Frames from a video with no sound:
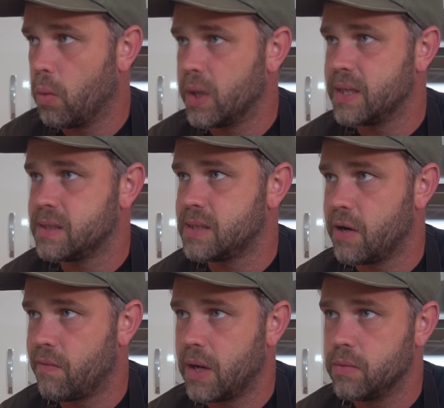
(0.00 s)
I wanted to sit
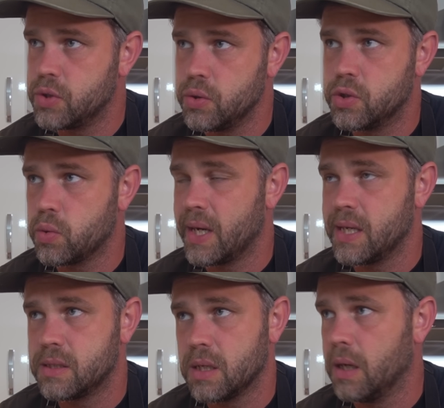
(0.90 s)
around
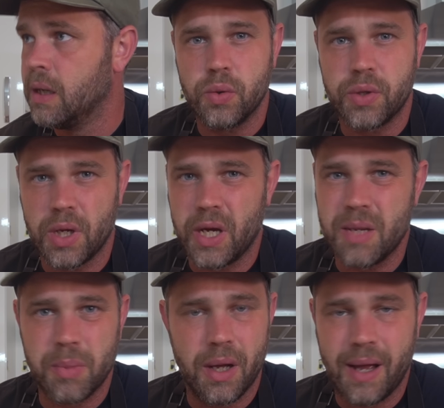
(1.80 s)
220 to 230,
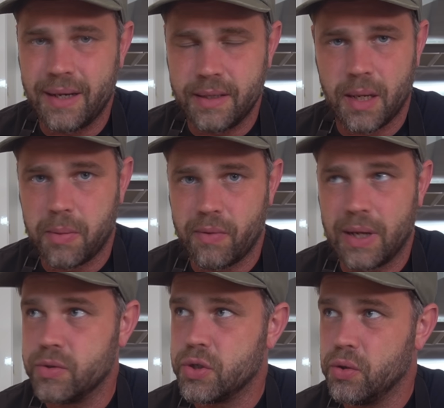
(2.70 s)
but ended up
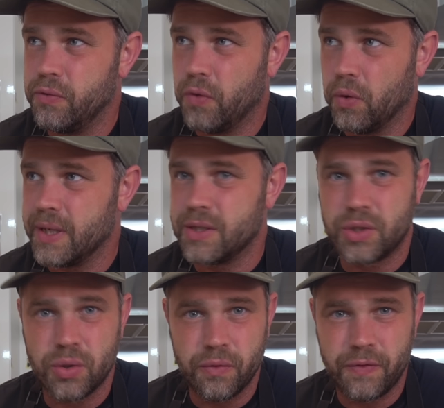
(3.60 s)
around 240 to
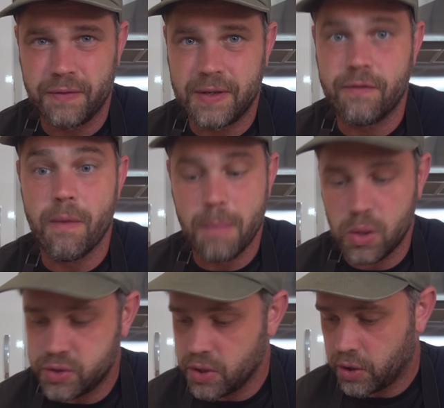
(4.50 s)
250 for
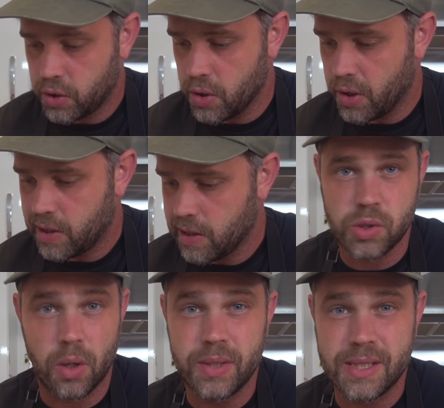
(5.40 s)
most of the cook.
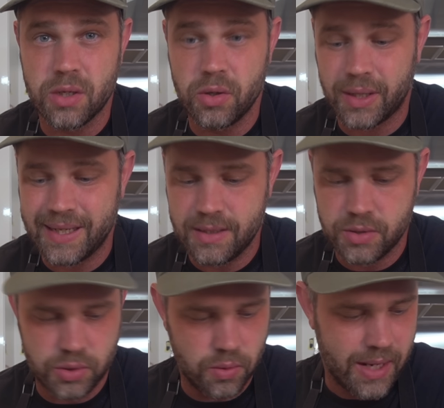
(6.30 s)
So I'll need to look
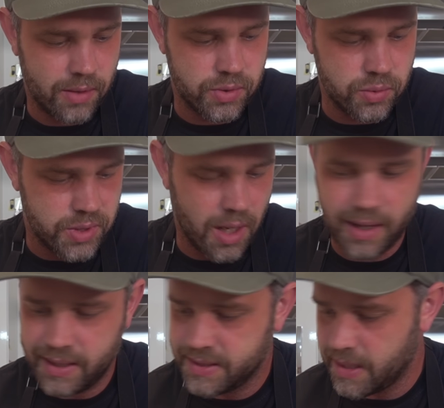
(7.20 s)
into how to
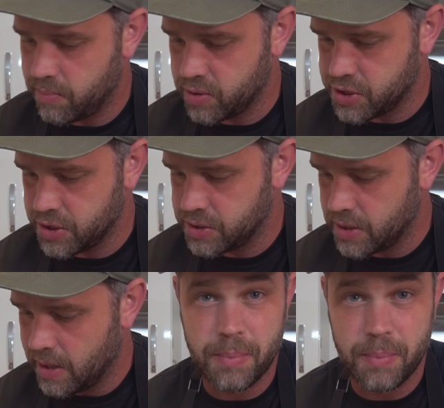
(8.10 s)
dial in temperatures.